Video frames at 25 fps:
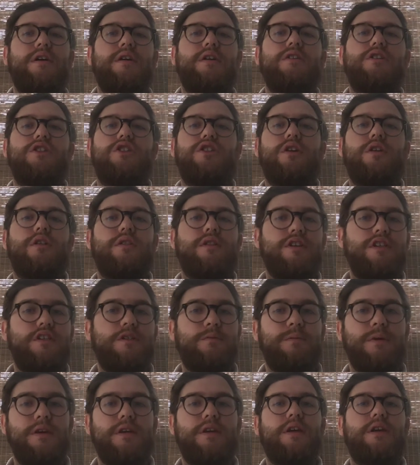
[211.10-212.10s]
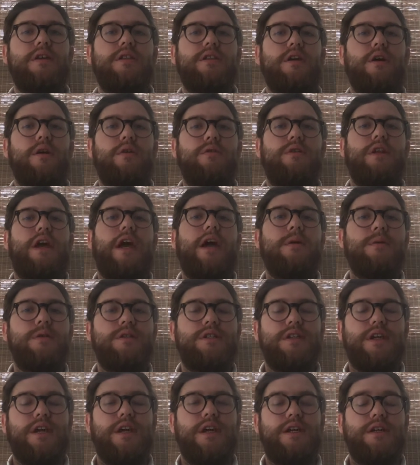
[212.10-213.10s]
Generally speaking, though,
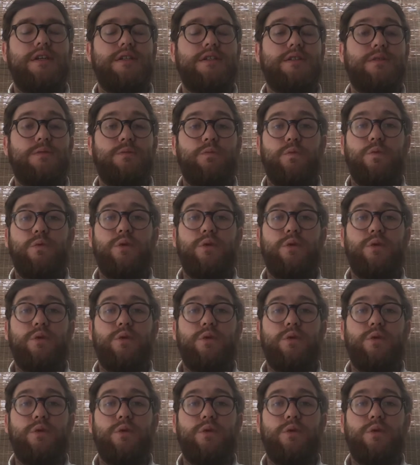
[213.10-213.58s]
nowadays,